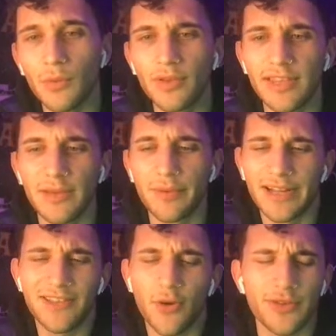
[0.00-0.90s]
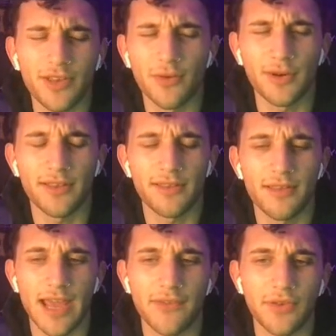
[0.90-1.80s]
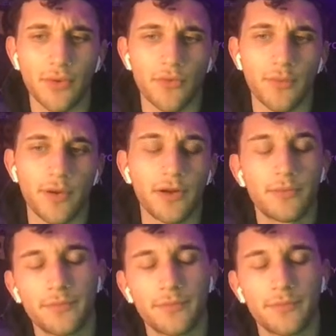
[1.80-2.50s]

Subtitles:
we'll see. But it's always good when it's AFC North football.